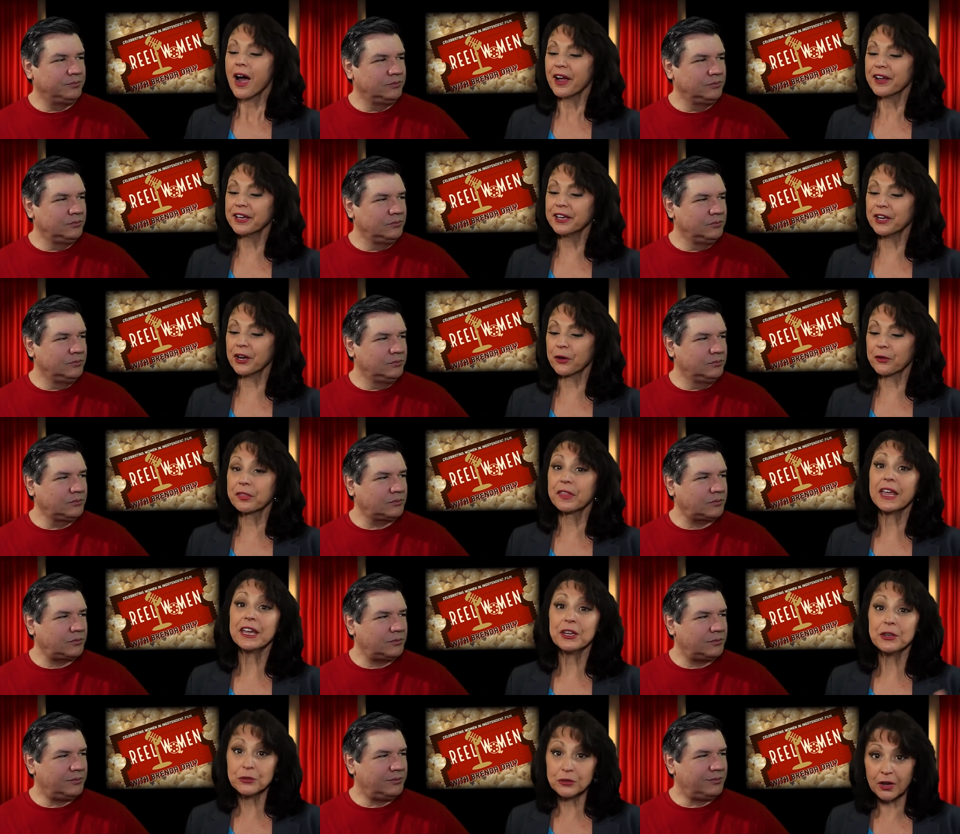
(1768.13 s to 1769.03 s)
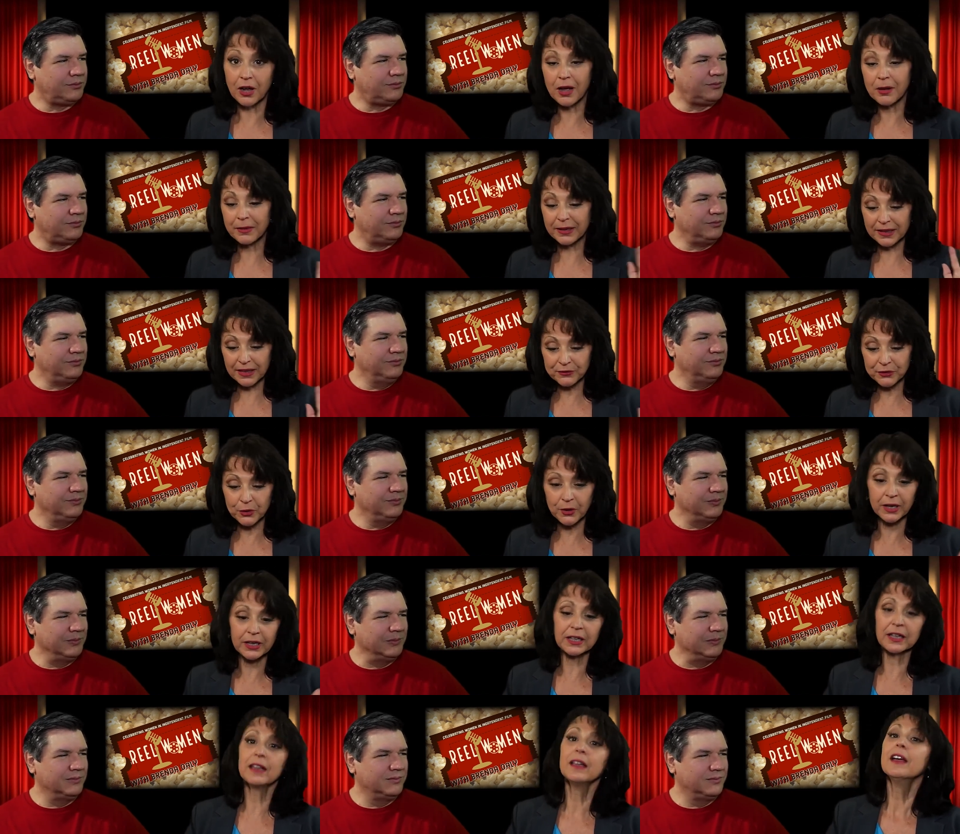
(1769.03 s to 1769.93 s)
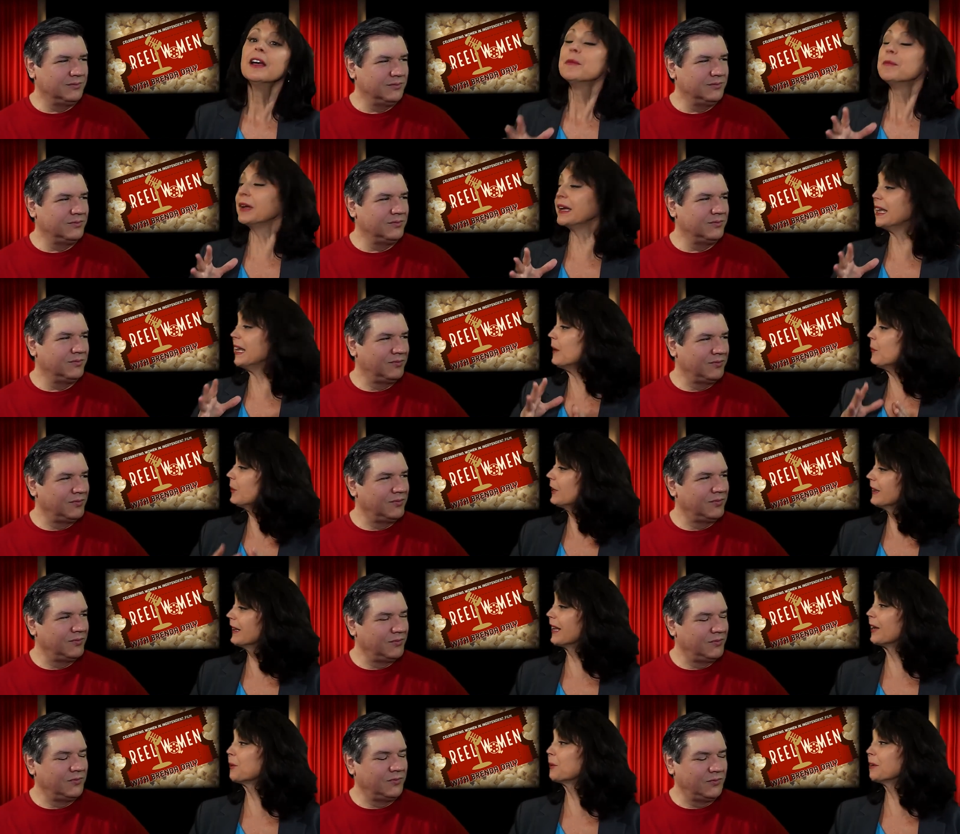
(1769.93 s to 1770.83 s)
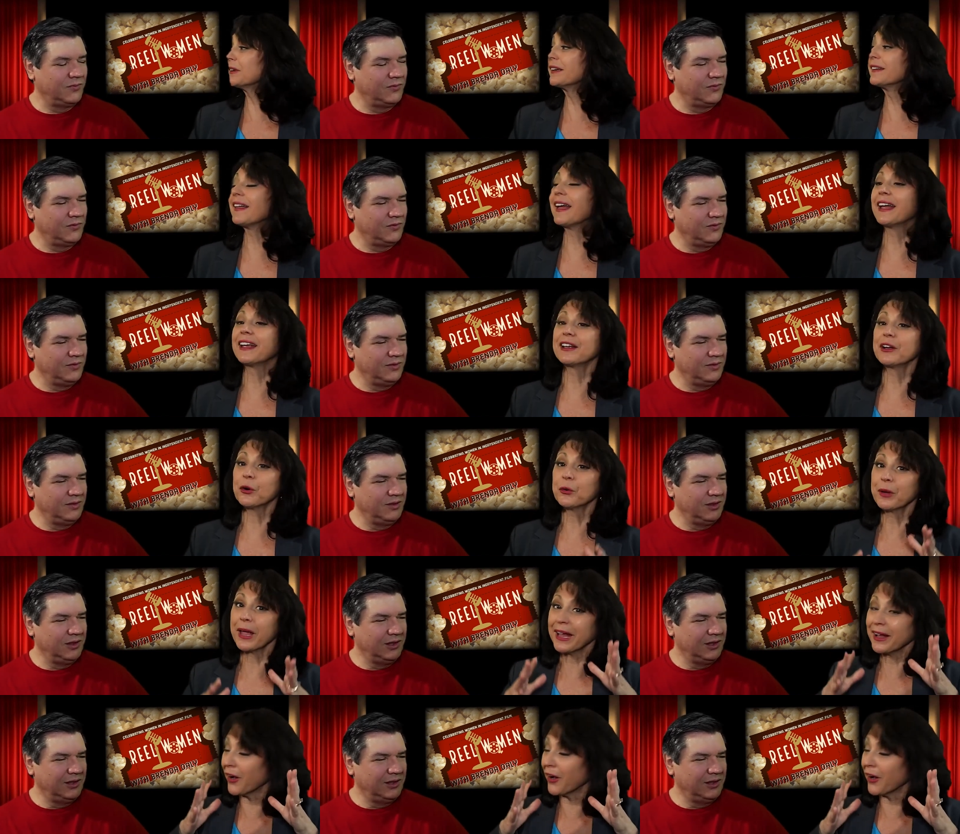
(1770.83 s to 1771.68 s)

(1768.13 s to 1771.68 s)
Speaker 1: you know, thank you, Tom. I love you, honey. But he would literally like, okay,